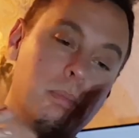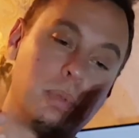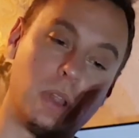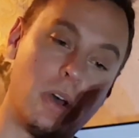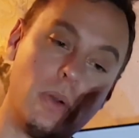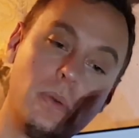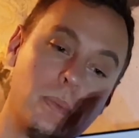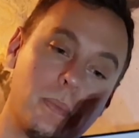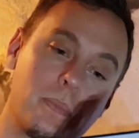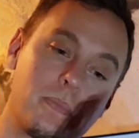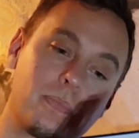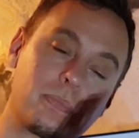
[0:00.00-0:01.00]
blow,
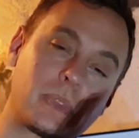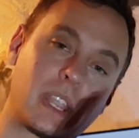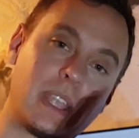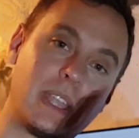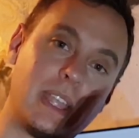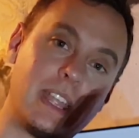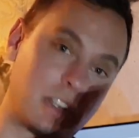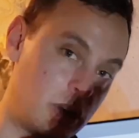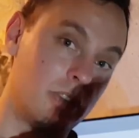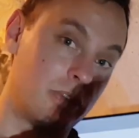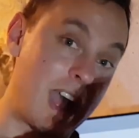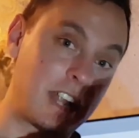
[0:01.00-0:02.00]
it
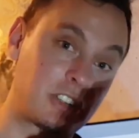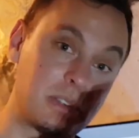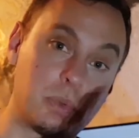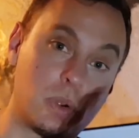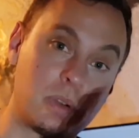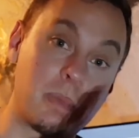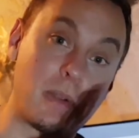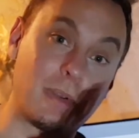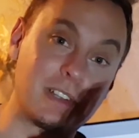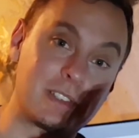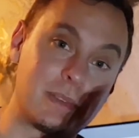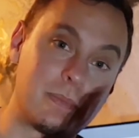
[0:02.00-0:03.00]
could have actually broken my
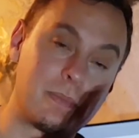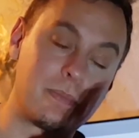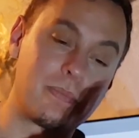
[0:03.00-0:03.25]
wrist.